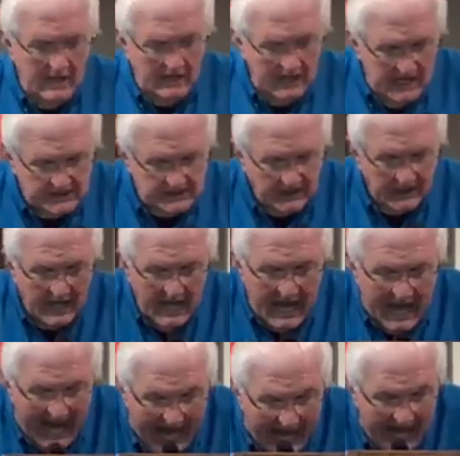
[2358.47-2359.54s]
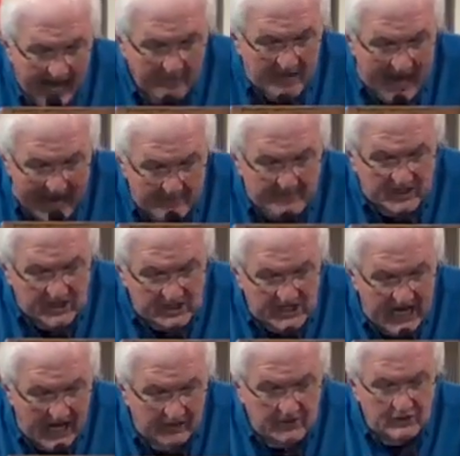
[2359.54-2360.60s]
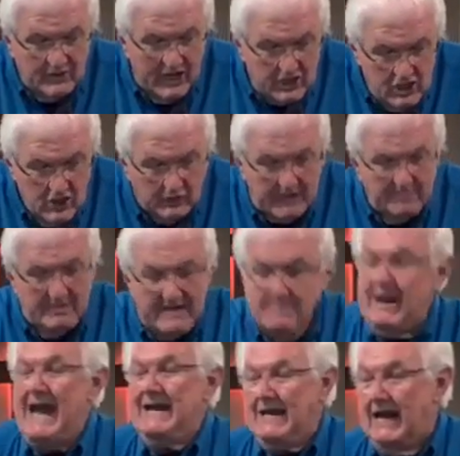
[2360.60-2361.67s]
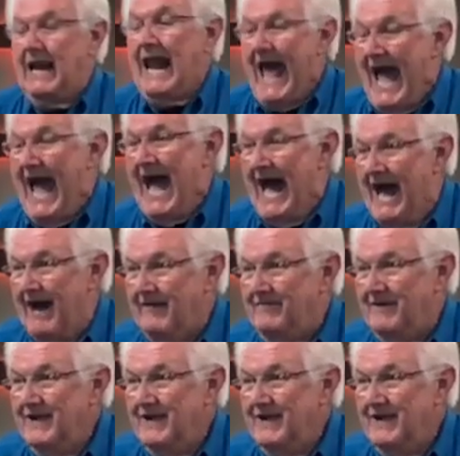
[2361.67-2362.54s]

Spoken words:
Listen, I am happy to tell you that you can be made alive